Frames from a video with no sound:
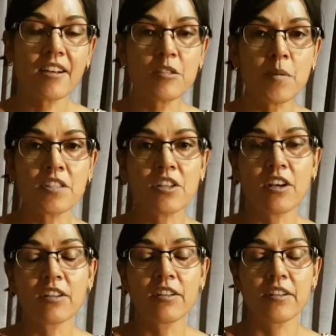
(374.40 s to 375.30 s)
How does my
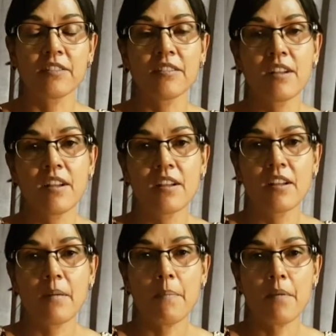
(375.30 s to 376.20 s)
child learn?
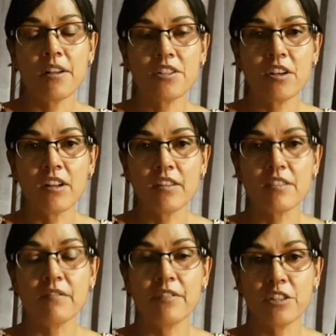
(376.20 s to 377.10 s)
My child
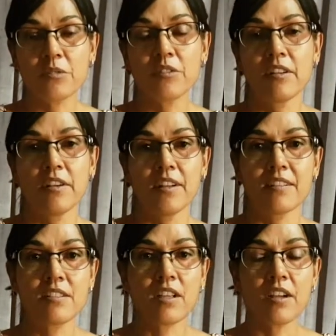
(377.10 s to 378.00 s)
is a visual learner.
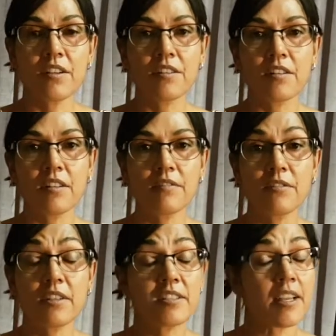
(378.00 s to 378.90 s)
So,
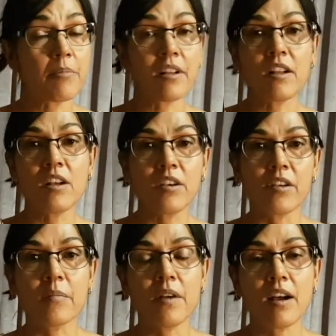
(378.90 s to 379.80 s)
for example, at
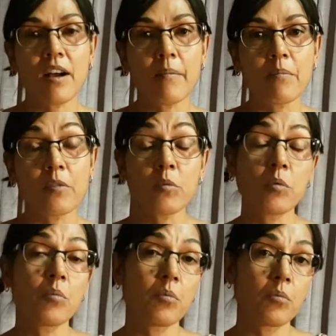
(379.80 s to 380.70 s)
home, when
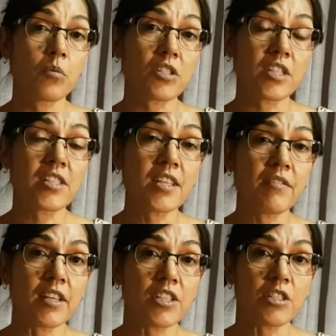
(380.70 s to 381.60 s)
we're watching
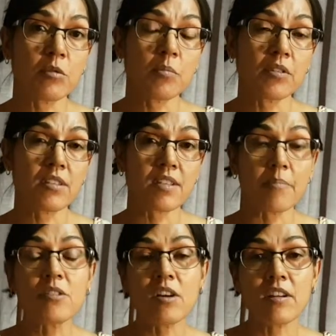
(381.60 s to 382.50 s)
TV, she will put the
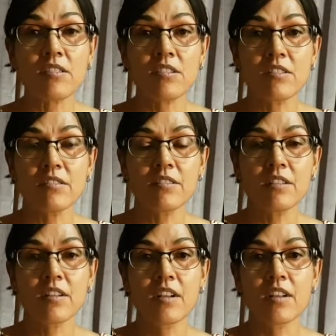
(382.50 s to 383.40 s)
subtitles on.
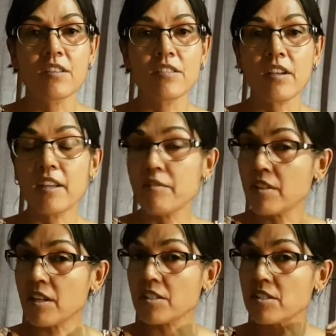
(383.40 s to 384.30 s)
So even
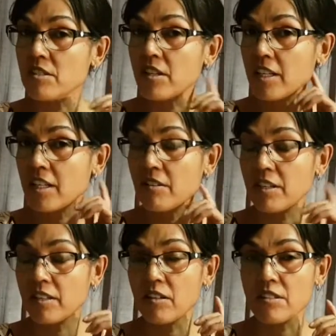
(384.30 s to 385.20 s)
though she's got
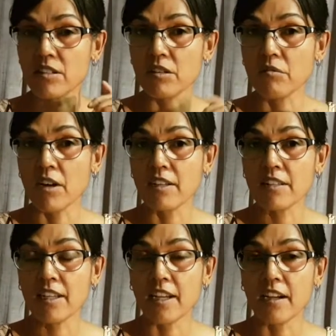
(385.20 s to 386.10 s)
hearing loss in her right
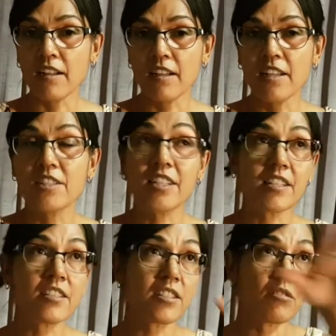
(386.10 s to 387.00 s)
ear, she
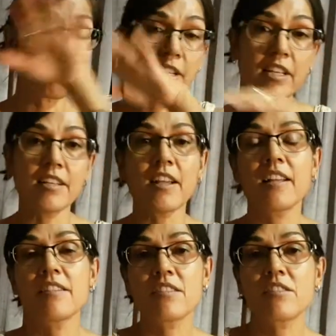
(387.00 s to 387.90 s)
can still read
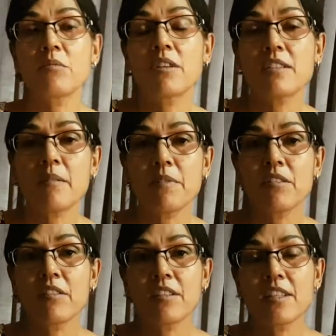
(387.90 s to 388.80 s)
and listen to what's
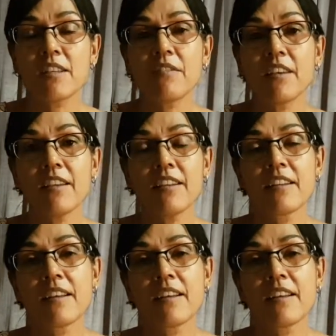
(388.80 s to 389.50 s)
happening on the TV.